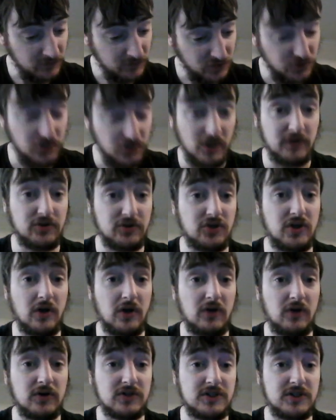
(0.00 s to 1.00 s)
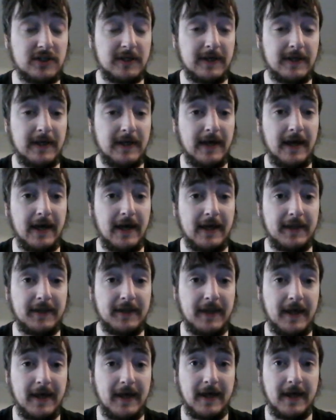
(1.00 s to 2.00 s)
just looked at
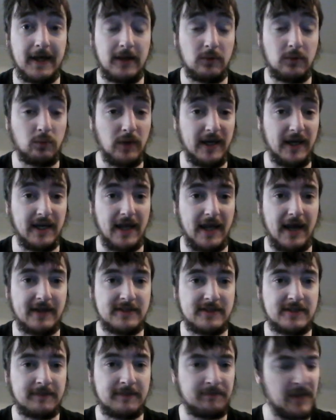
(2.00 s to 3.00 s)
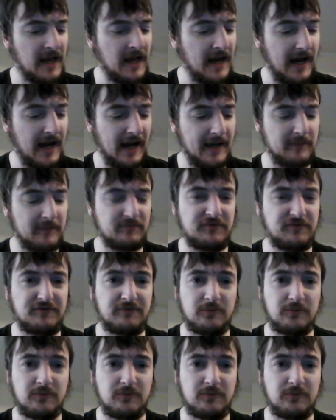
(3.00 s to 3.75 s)
the weekend and I'm